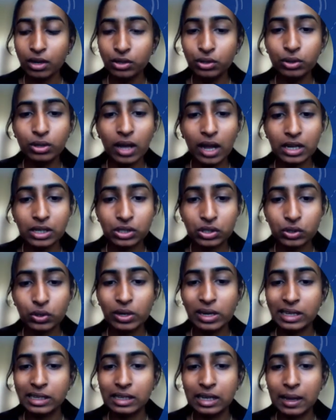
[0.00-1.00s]
to control
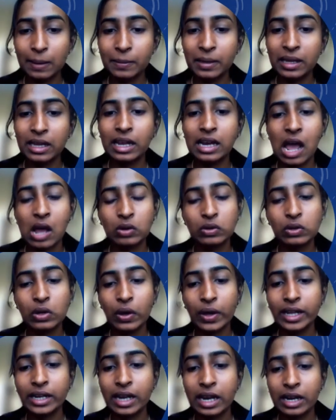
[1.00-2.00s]
incoming and
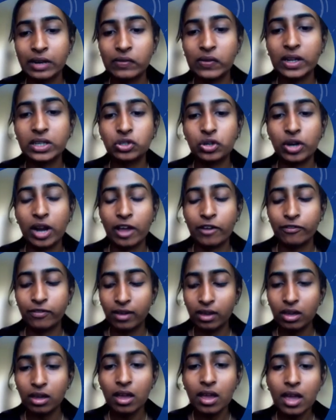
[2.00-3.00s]
outgoing network
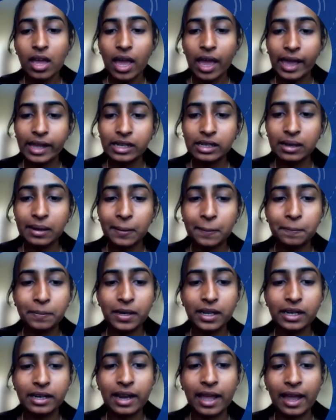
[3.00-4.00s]
traffic,
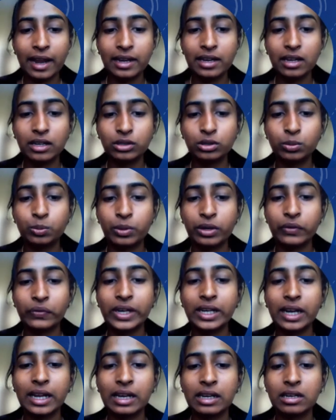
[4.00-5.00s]
encrypting data to
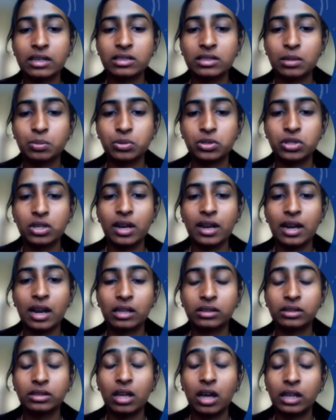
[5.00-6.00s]
prevent interception
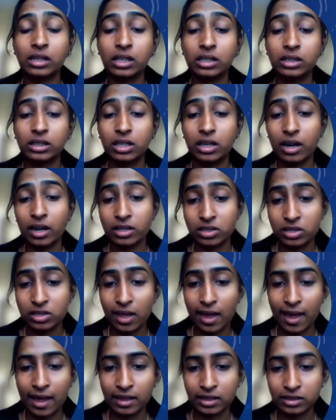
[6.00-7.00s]
and unauthorized
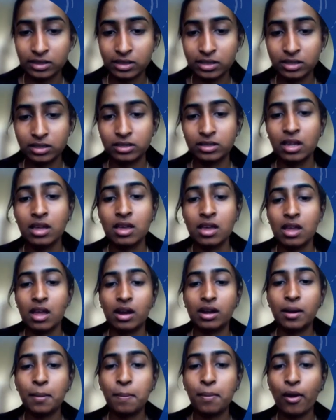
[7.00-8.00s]
access,
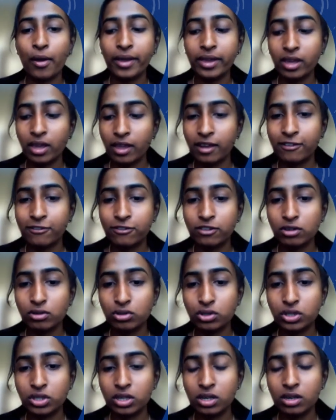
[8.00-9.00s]
deploying
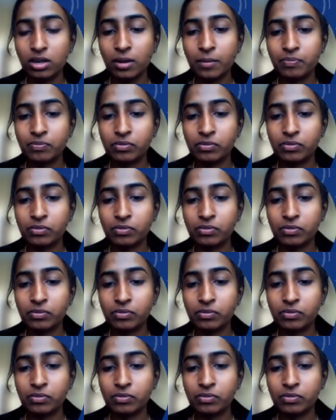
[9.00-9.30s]
intrusion